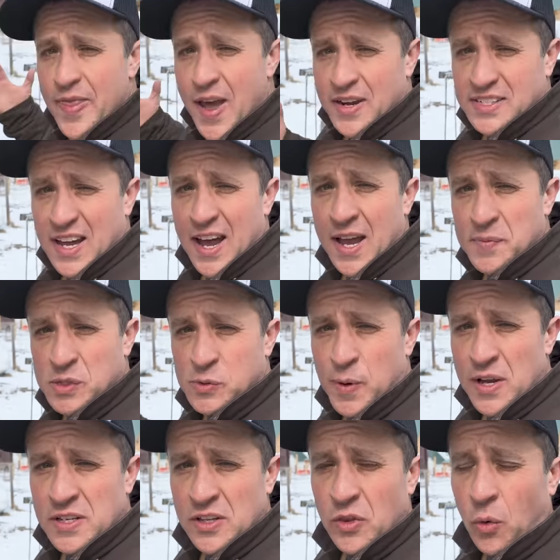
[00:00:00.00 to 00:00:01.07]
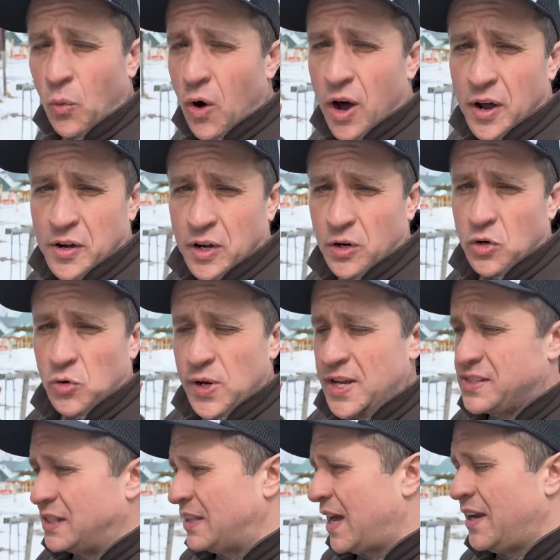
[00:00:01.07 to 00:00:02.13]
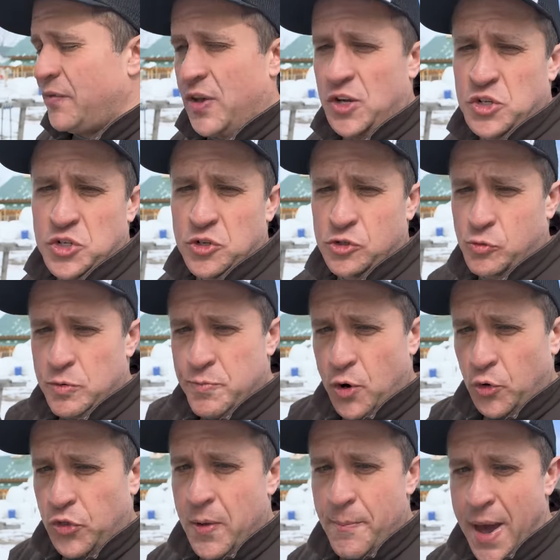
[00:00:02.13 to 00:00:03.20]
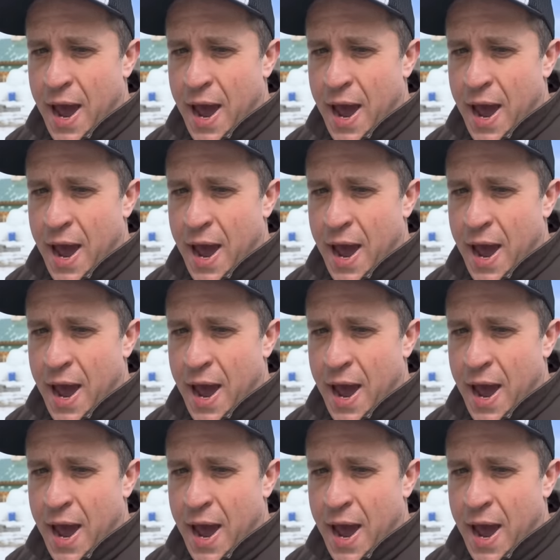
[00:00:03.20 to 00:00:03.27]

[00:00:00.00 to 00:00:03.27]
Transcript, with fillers: and that time spent in the water creates a lot of issues with both the